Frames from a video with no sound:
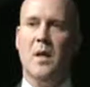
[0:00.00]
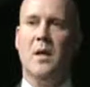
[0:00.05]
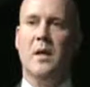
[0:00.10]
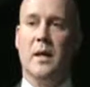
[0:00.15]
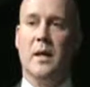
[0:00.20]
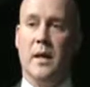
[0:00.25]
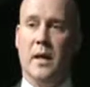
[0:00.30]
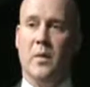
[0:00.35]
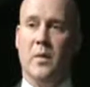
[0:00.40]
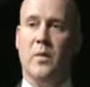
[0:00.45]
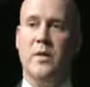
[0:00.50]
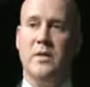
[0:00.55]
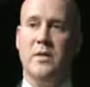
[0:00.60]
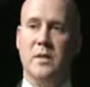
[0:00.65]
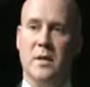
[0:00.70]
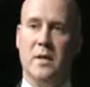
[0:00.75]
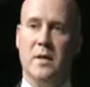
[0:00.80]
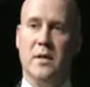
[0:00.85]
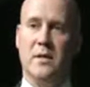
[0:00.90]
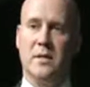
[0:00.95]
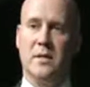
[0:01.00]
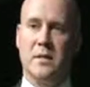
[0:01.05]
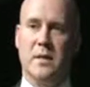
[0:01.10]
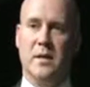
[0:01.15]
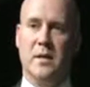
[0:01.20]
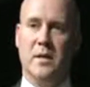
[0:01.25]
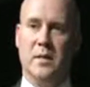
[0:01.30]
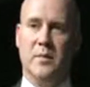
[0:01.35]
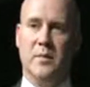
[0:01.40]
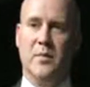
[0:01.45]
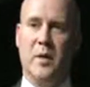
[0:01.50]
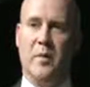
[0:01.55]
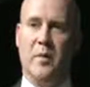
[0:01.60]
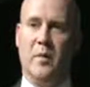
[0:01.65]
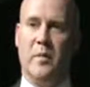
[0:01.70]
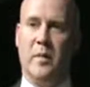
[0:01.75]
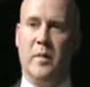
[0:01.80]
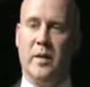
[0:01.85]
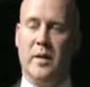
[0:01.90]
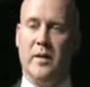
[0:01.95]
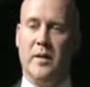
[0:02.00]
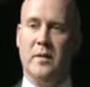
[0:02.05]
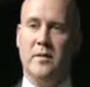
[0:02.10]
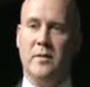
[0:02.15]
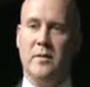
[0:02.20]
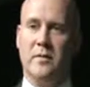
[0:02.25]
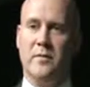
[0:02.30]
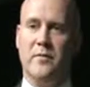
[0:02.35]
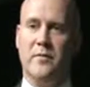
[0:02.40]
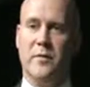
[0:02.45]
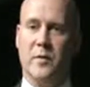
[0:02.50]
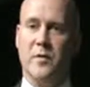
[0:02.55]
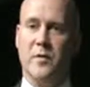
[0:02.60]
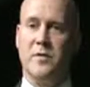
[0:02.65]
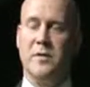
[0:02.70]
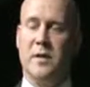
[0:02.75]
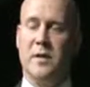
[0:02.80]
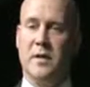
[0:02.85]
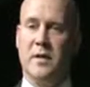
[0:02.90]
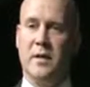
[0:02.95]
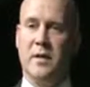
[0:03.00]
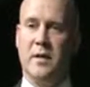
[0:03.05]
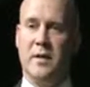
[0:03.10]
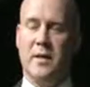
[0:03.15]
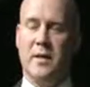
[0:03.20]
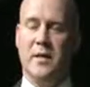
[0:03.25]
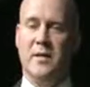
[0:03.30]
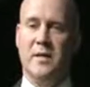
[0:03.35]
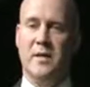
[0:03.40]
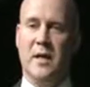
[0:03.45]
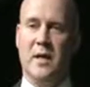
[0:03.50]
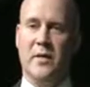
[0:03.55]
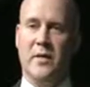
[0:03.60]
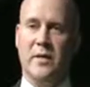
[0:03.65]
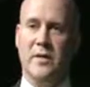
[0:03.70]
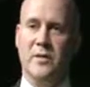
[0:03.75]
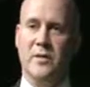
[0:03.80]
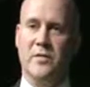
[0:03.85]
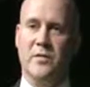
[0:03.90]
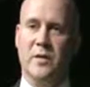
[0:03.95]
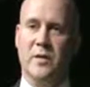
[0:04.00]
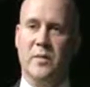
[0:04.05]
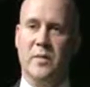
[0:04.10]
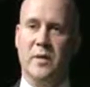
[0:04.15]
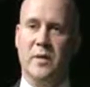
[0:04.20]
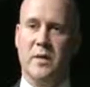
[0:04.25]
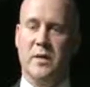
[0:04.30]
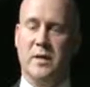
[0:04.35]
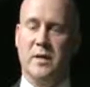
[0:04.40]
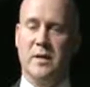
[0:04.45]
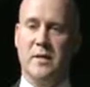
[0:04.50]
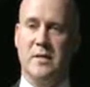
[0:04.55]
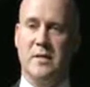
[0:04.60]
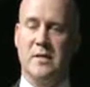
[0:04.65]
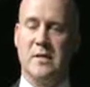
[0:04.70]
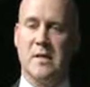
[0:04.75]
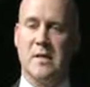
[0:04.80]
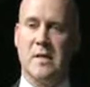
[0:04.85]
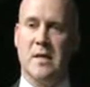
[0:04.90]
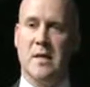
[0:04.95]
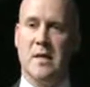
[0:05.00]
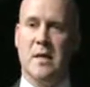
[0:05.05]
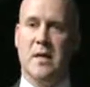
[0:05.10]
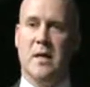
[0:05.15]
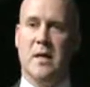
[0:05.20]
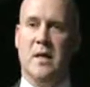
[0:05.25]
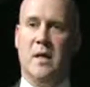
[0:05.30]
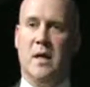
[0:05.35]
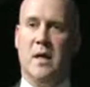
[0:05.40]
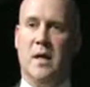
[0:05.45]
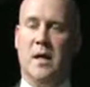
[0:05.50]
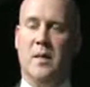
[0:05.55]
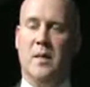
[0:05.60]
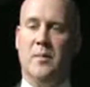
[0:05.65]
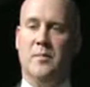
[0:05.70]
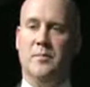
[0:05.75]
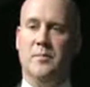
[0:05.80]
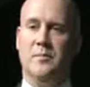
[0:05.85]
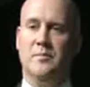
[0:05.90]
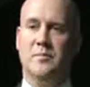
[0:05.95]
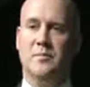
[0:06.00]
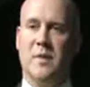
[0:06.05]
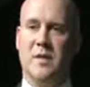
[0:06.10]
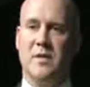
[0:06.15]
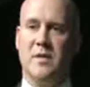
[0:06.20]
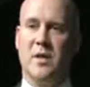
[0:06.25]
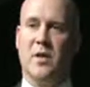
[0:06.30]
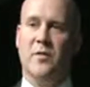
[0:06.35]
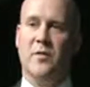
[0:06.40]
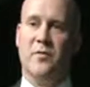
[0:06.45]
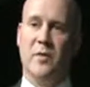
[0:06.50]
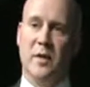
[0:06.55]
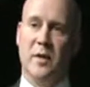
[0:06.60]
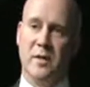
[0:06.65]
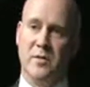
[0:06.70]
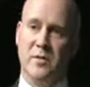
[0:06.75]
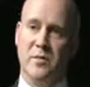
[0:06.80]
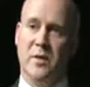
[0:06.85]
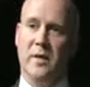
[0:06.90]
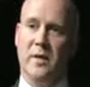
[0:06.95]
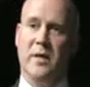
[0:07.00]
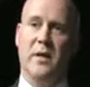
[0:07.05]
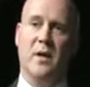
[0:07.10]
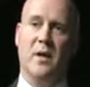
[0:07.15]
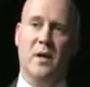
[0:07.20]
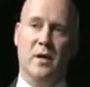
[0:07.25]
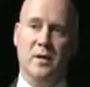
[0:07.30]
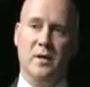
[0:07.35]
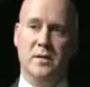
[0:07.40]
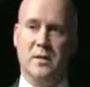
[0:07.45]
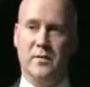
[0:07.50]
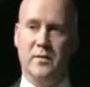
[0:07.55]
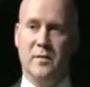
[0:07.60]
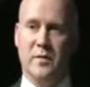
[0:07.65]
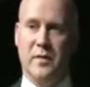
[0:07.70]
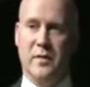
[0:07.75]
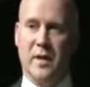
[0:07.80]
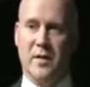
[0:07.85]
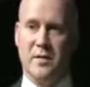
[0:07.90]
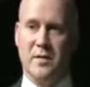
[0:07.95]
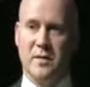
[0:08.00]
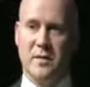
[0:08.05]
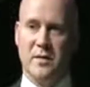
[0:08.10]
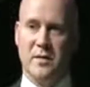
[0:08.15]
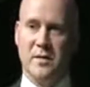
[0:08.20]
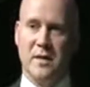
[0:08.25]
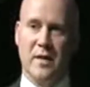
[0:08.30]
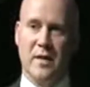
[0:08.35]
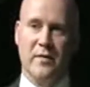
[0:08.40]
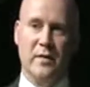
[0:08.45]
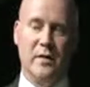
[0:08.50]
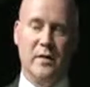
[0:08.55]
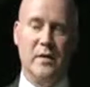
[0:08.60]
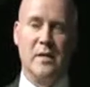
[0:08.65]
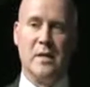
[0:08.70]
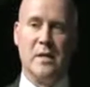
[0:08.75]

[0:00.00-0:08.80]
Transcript: Yeah, we saw it probably first in the entire industry because it started for us really in August of 2007